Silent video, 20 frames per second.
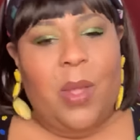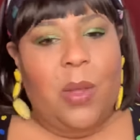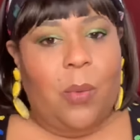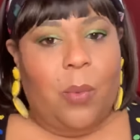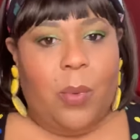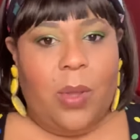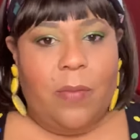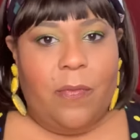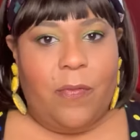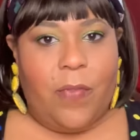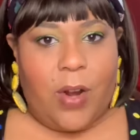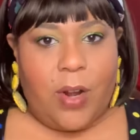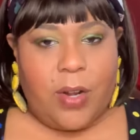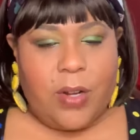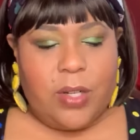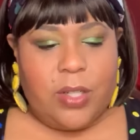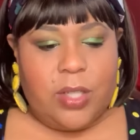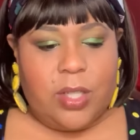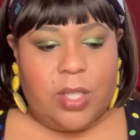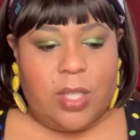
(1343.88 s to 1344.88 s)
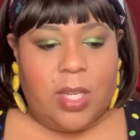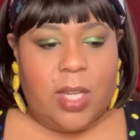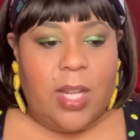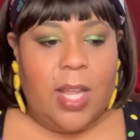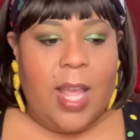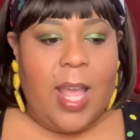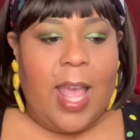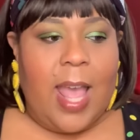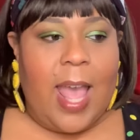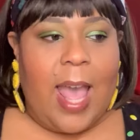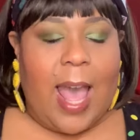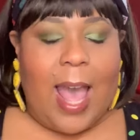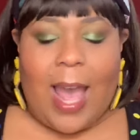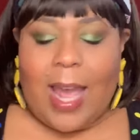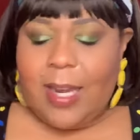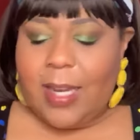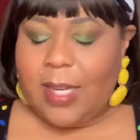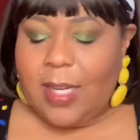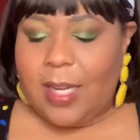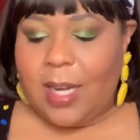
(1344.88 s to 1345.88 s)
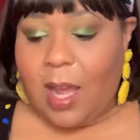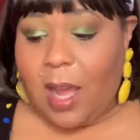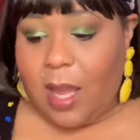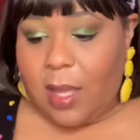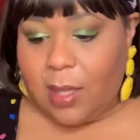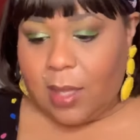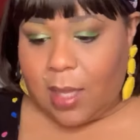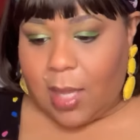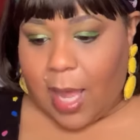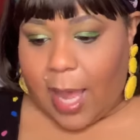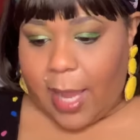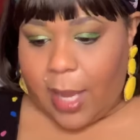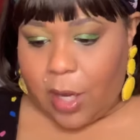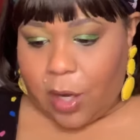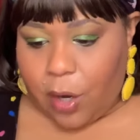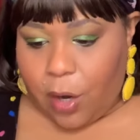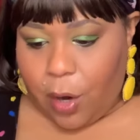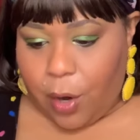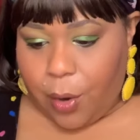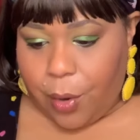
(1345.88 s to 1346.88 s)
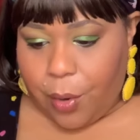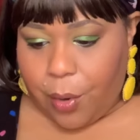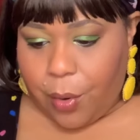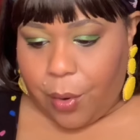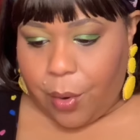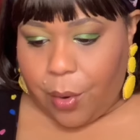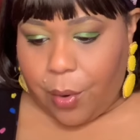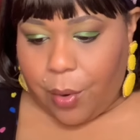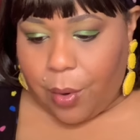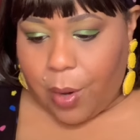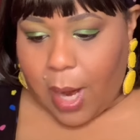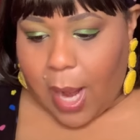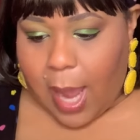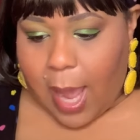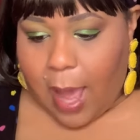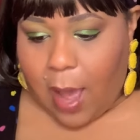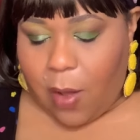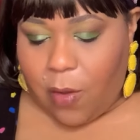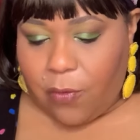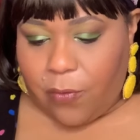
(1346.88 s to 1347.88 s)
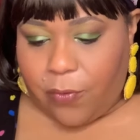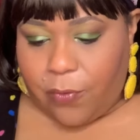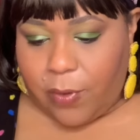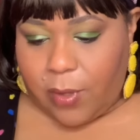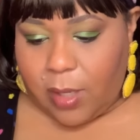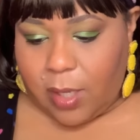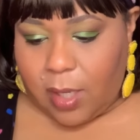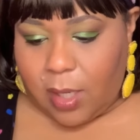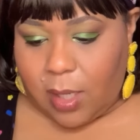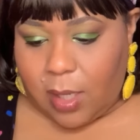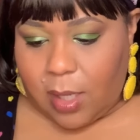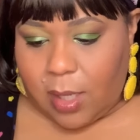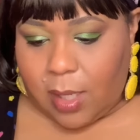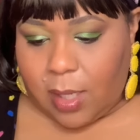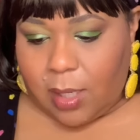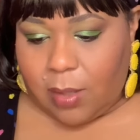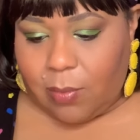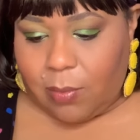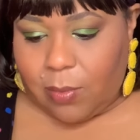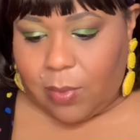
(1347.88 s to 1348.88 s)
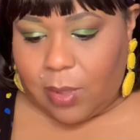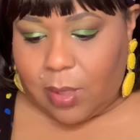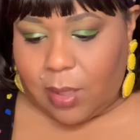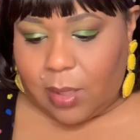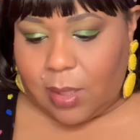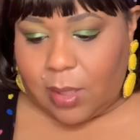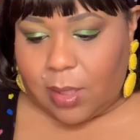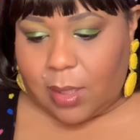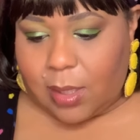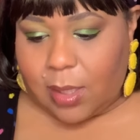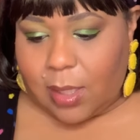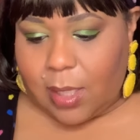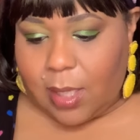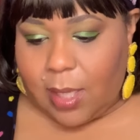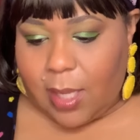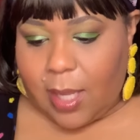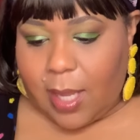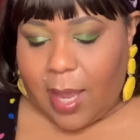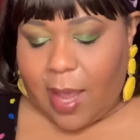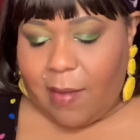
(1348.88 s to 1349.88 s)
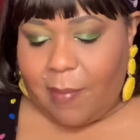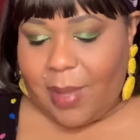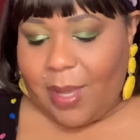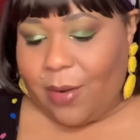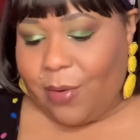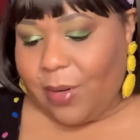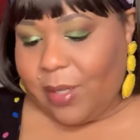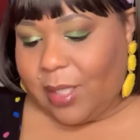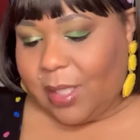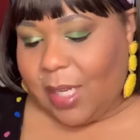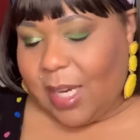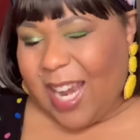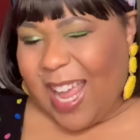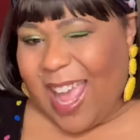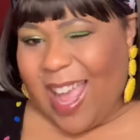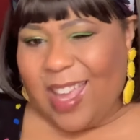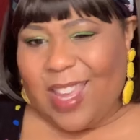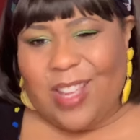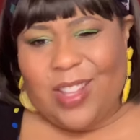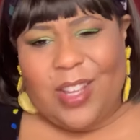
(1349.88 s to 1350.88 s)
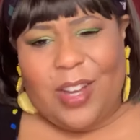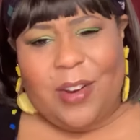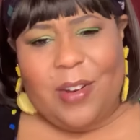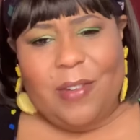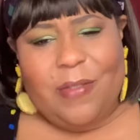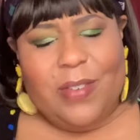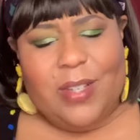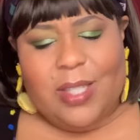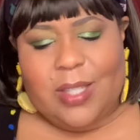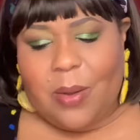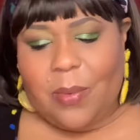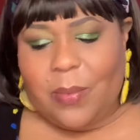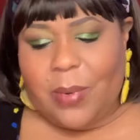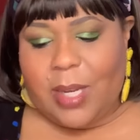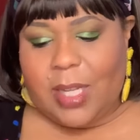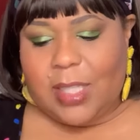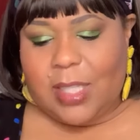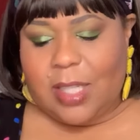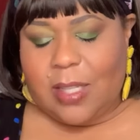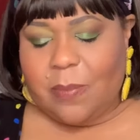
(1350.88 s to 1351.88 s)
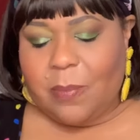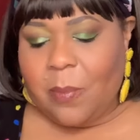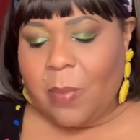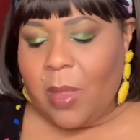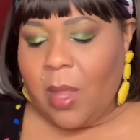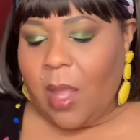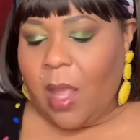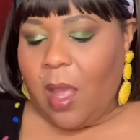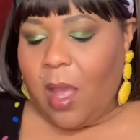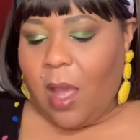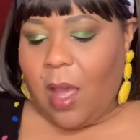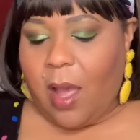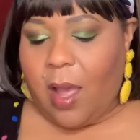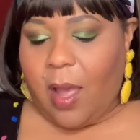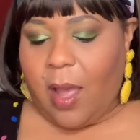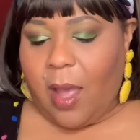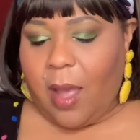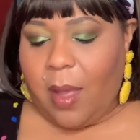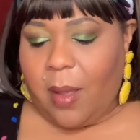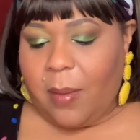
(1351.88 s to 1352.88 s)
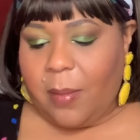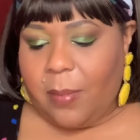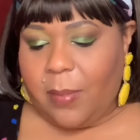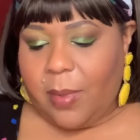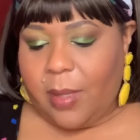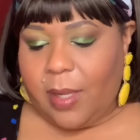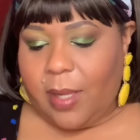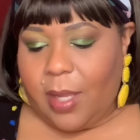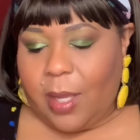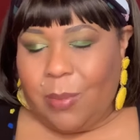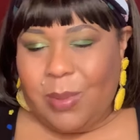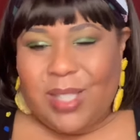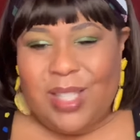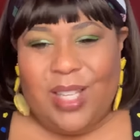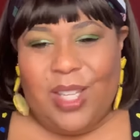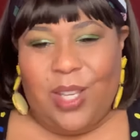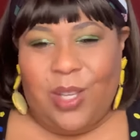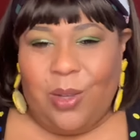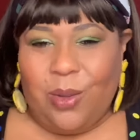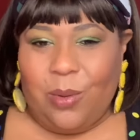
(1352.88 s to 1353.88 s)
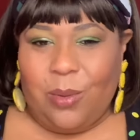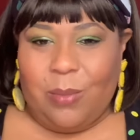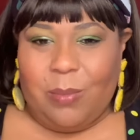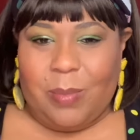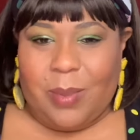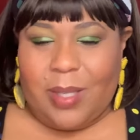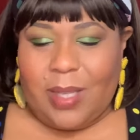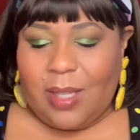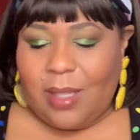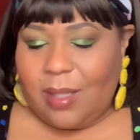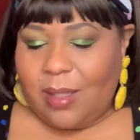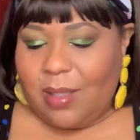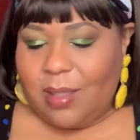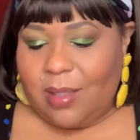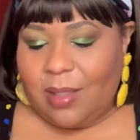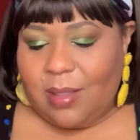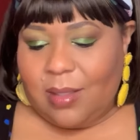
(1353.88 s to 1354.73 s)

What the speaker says: went first. I did not like her outfit. It gave me Christina Aguilera for some reason. It was cute, but